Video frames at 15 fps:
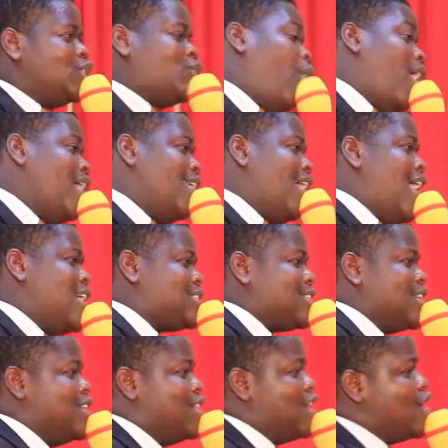Join us
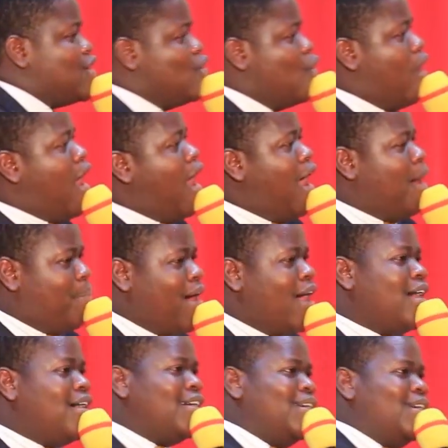in the new
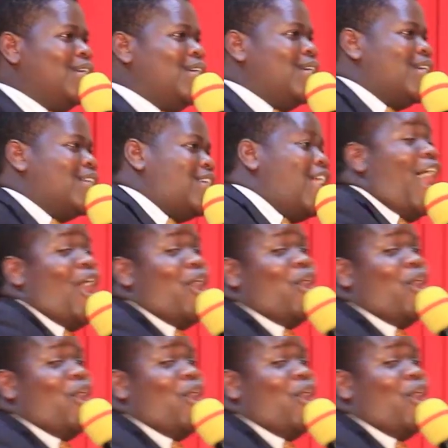harbor. There